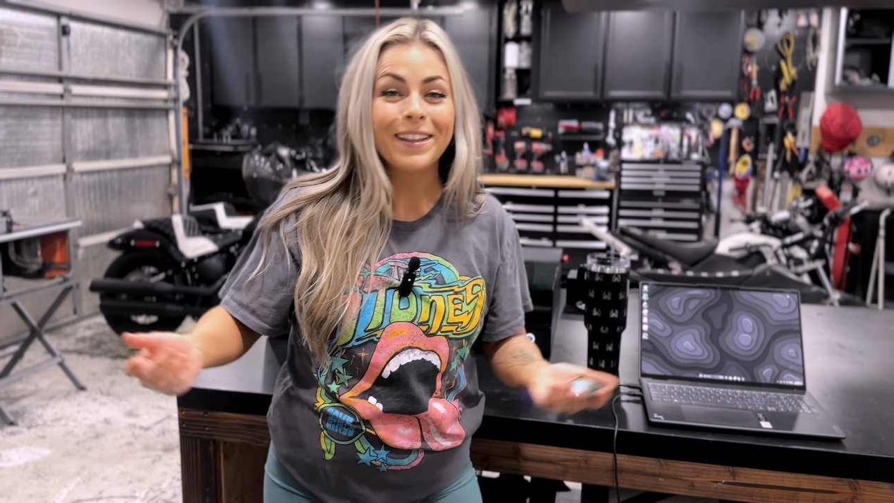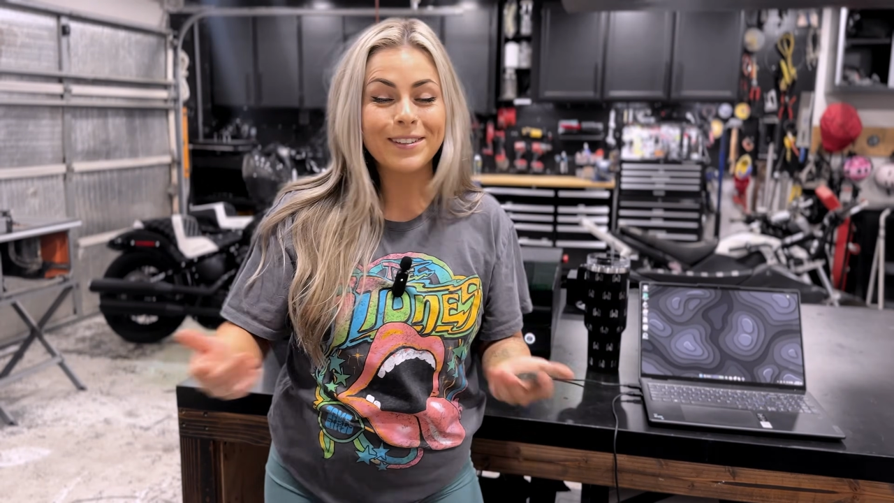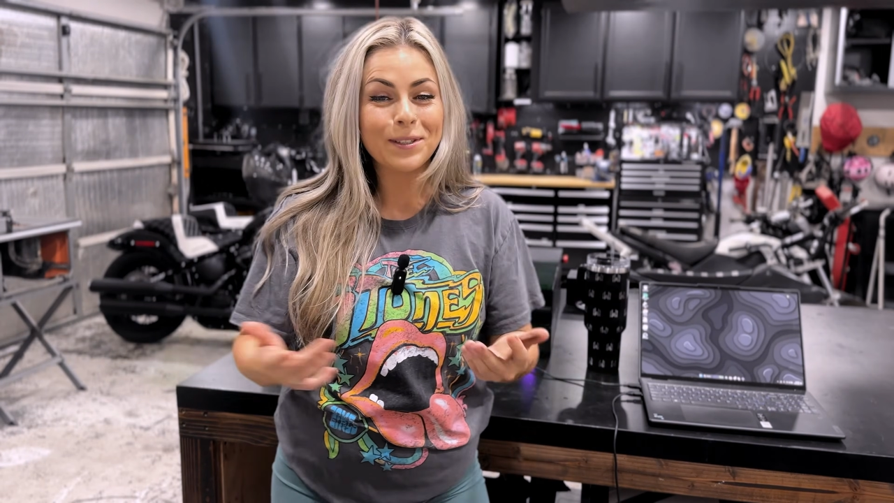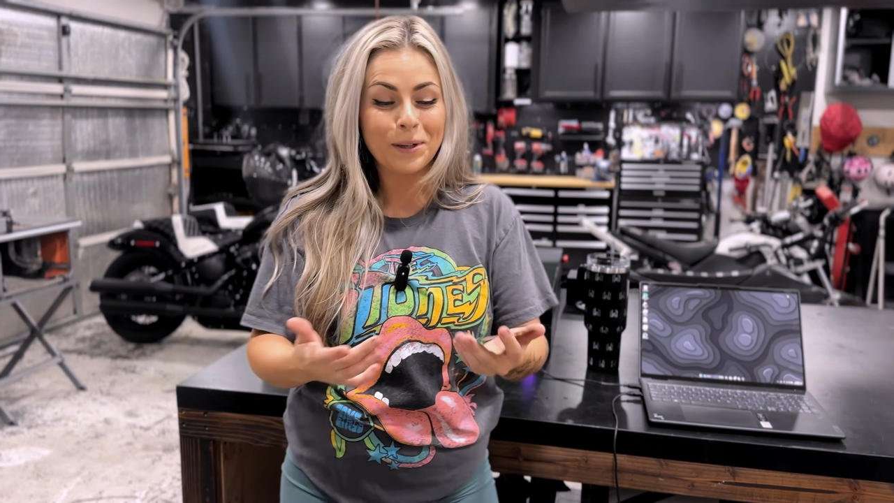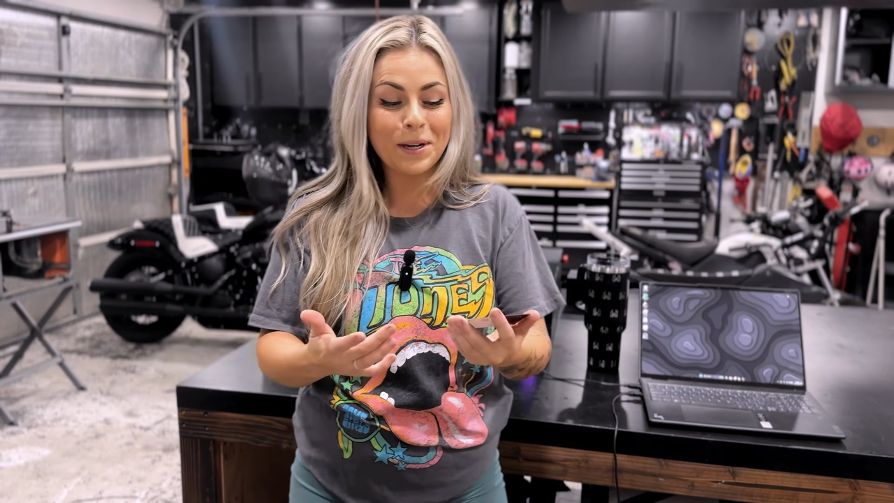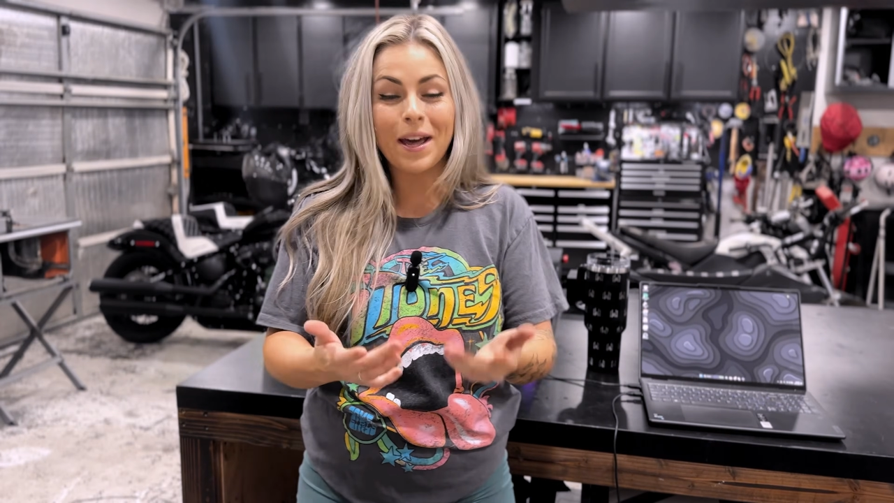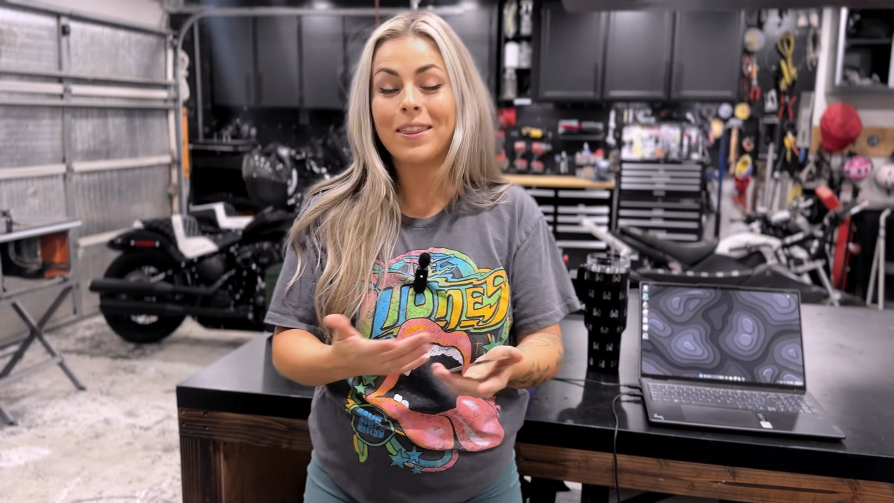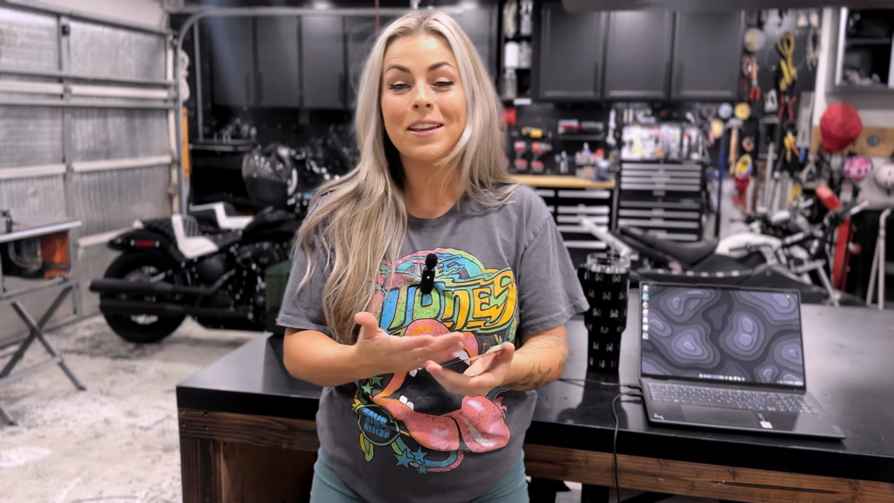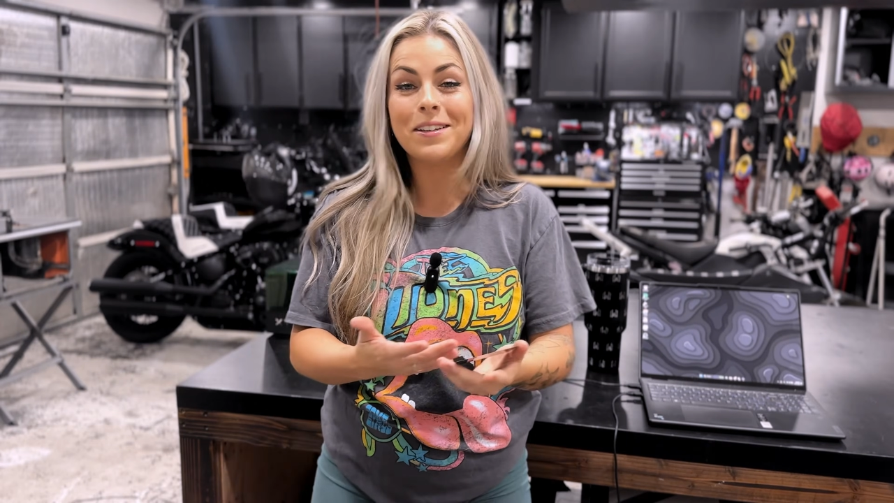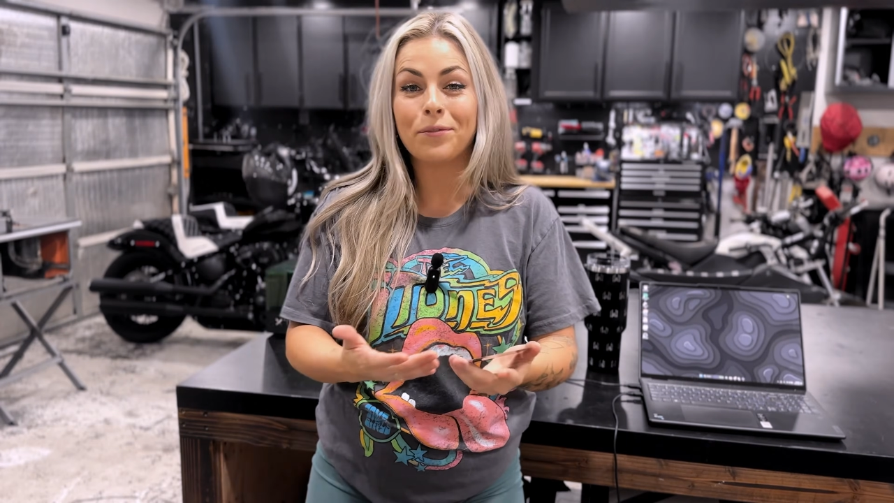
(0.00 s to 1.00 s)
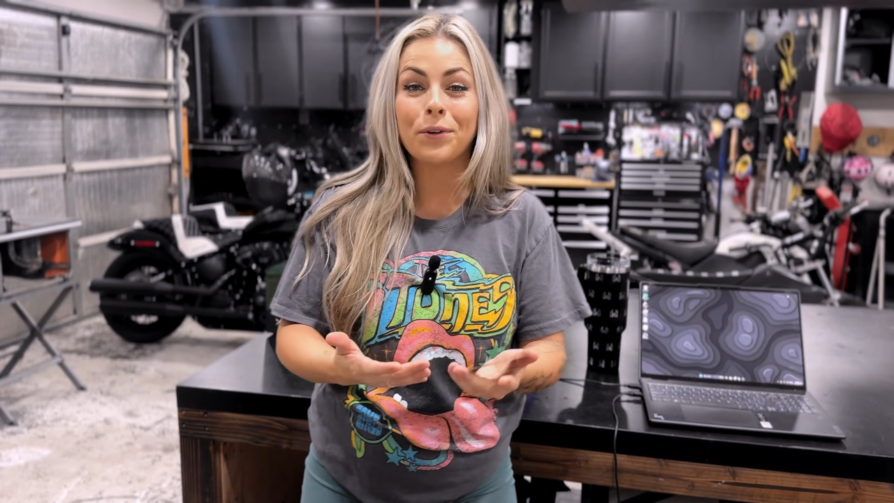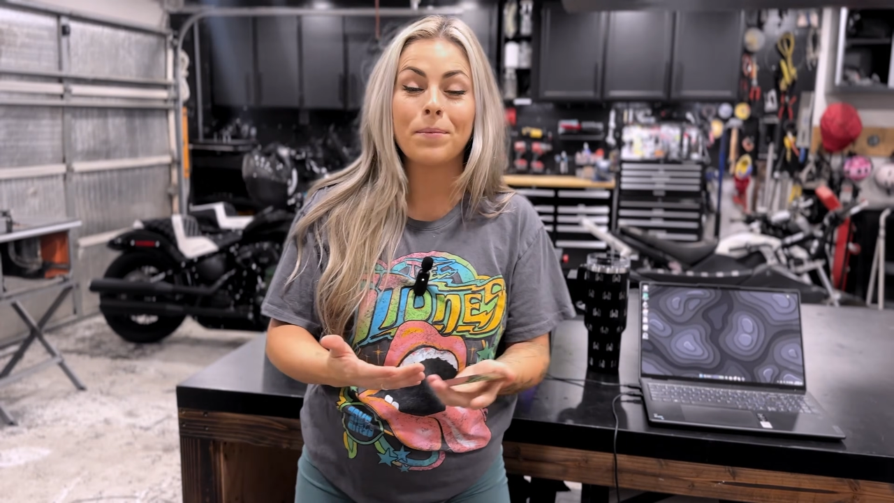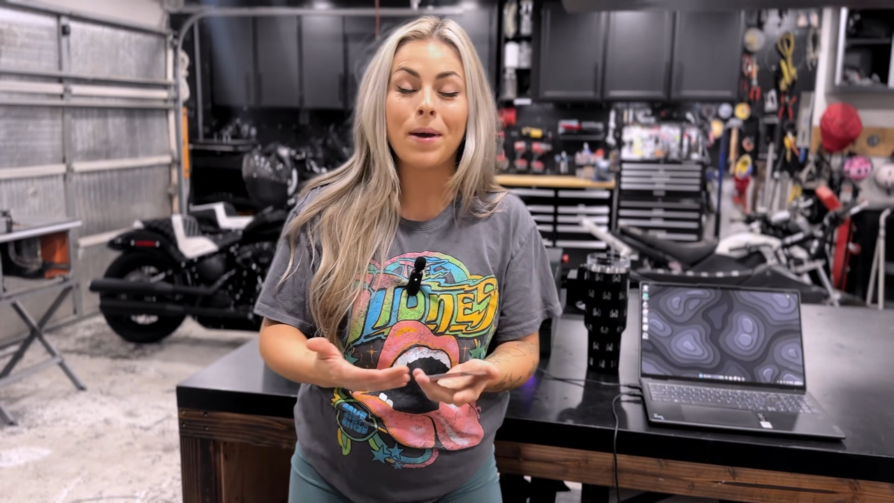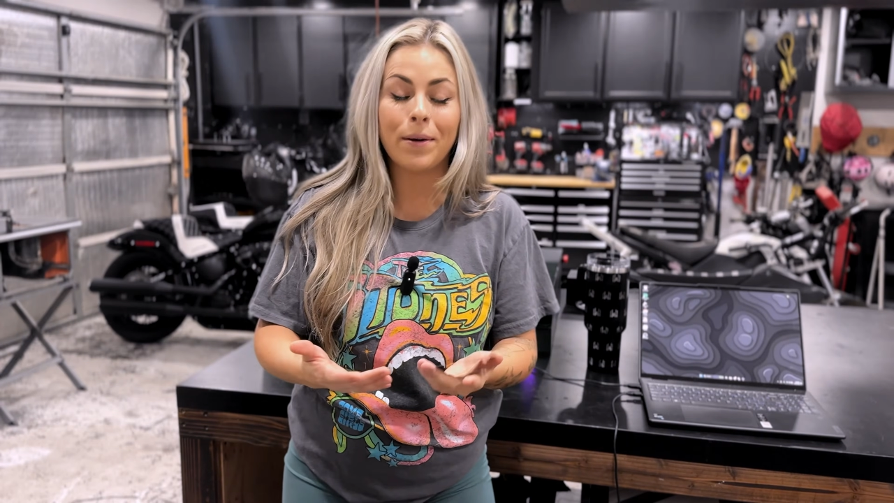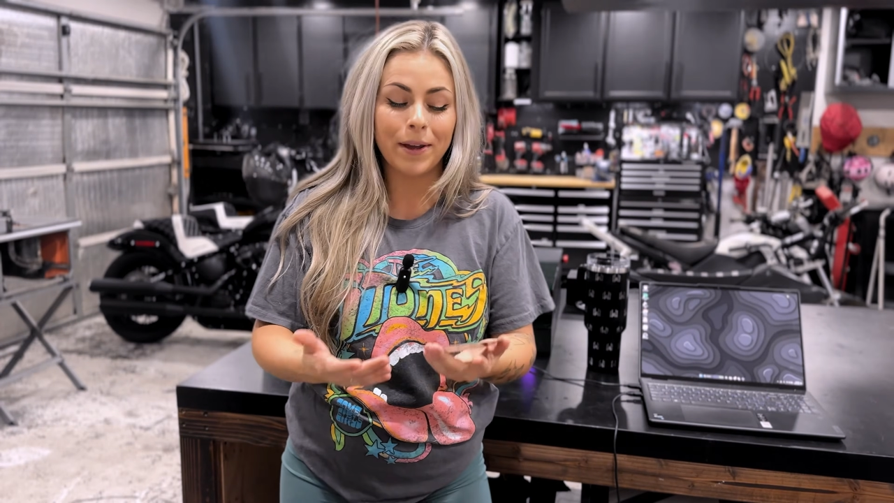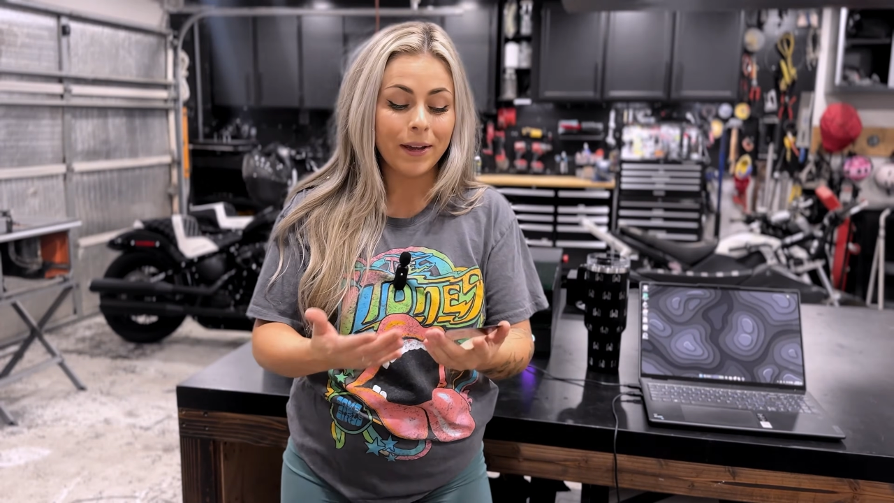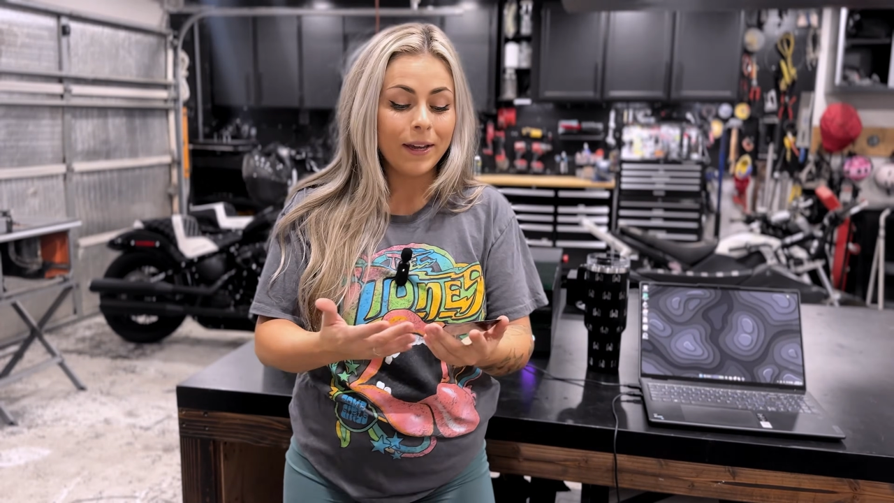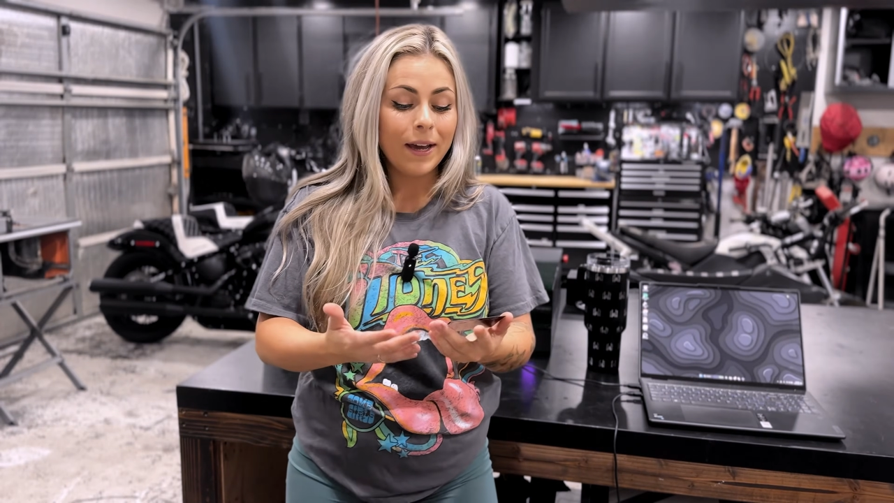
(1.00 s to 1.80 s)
nothing different about it.